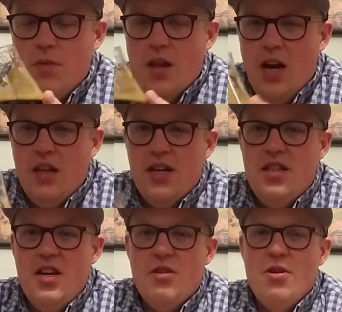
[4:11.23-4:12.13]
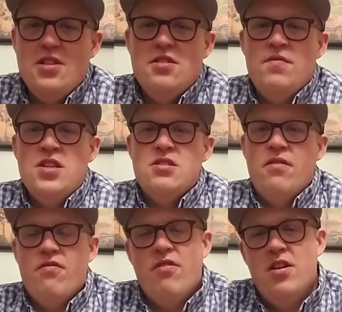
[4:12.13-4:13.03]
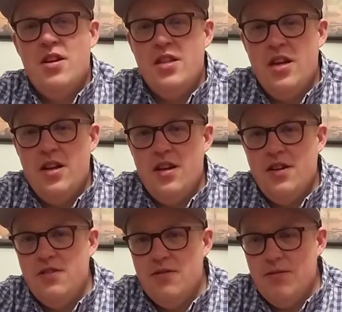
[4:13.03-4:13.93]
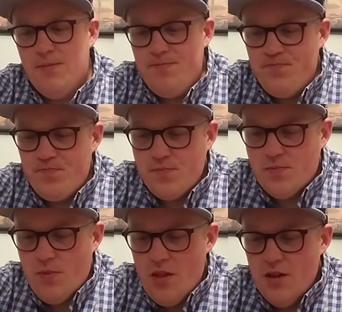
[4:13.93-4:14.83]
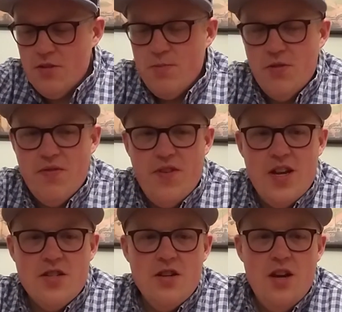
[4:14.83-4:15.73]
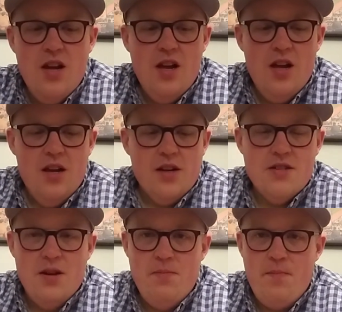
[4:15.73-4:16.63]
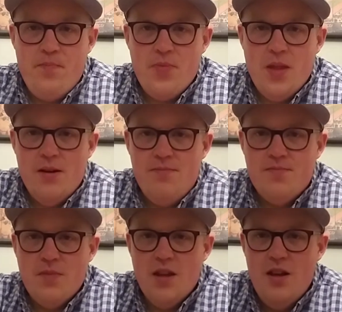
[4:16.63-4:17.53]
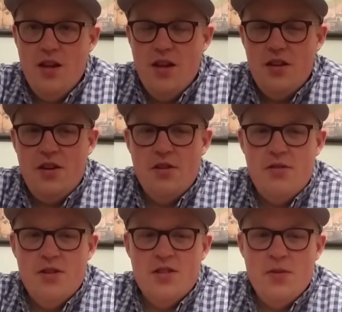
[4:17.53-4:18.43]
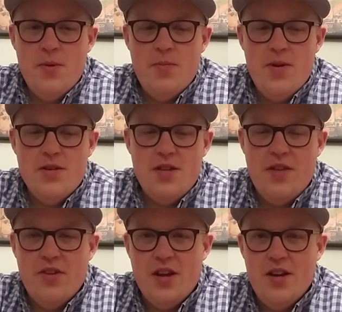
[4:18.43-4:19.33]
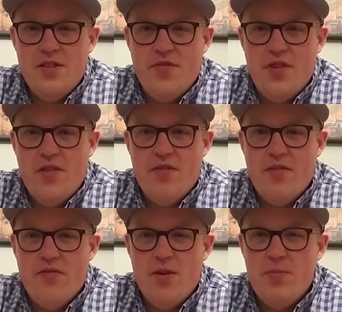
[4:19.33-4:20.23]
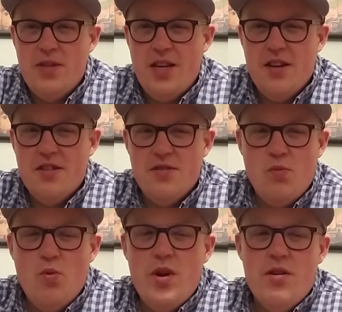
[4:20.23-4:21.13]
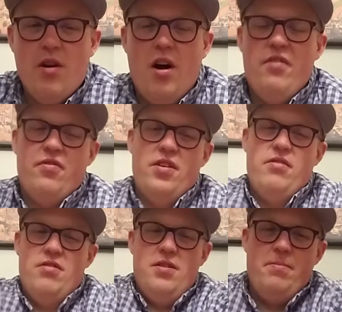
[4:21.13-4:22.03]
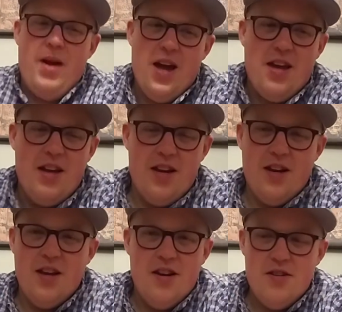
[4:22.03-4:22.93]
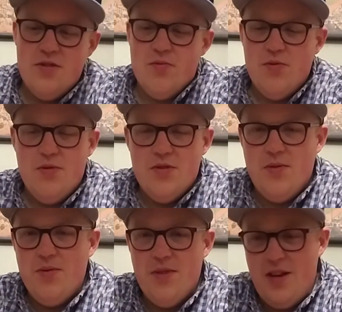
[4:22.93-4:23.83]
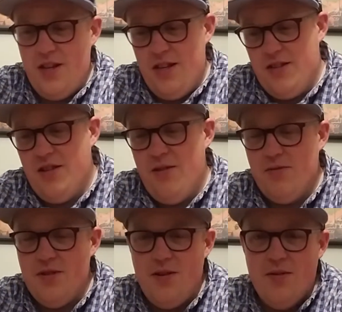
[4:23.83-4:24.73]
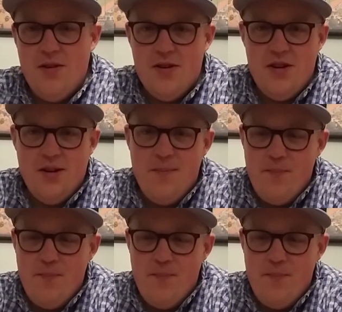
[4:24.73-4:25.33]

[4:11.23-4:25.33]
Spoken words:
I like the aggressiveness up front, and then a nice, smooth finish. Because you get so many beers that have like a nice flavor up front, but they got this weird off flavor in the back end, and it kind of just ruins the whole thing. And that's not what's going on here.